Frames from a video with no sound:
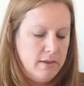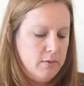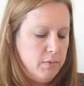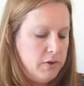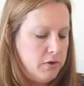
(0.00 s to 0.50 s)

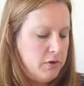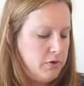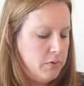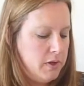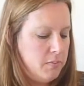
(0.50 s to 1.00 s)
whether you're
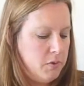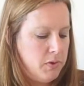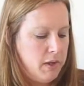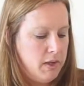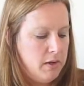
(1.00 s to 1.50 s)
doing a
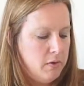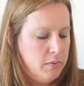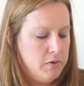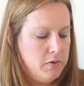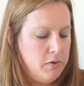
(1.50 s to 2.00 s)
bouquet or
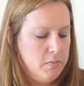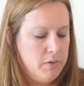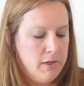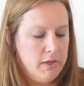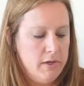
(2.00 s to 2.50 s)
whether you're
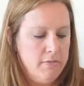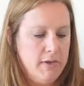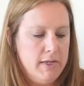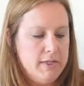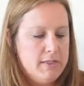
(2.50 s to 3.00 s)
putting it in a
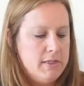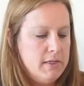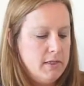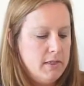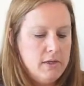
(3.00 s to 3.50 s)
vase,
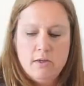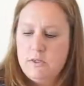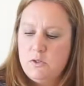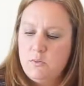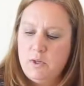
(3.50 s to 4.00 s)

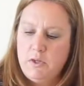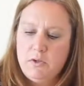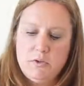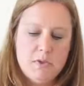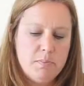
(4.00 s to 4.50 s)
so we
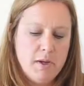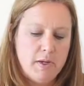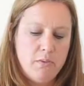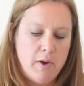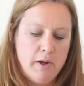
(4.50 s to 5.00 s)
use
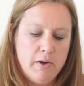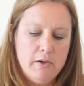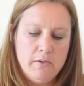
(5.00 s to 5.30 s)
bind wire,